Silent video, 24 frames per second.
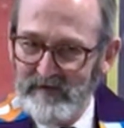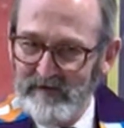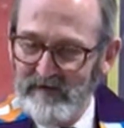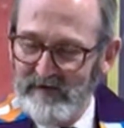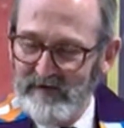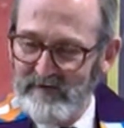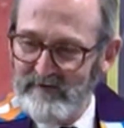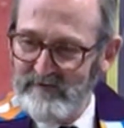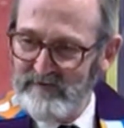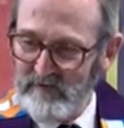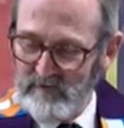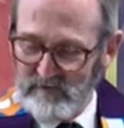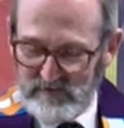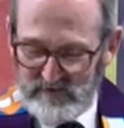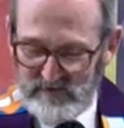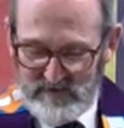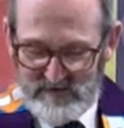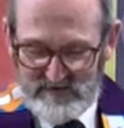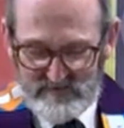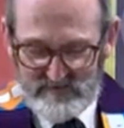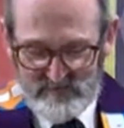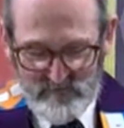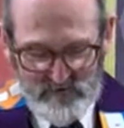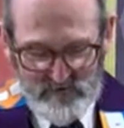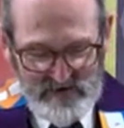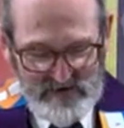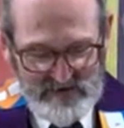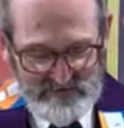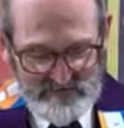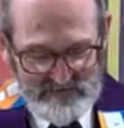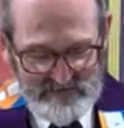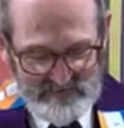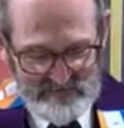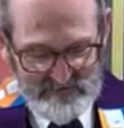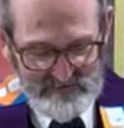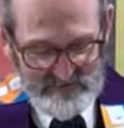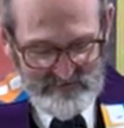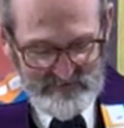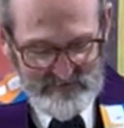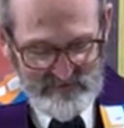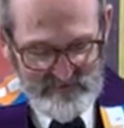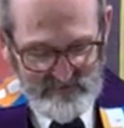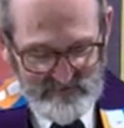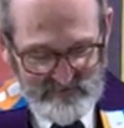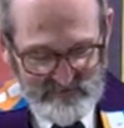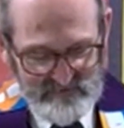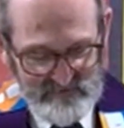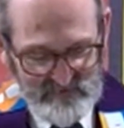And so she's created
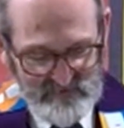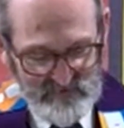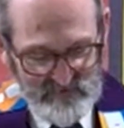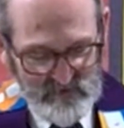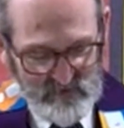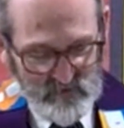these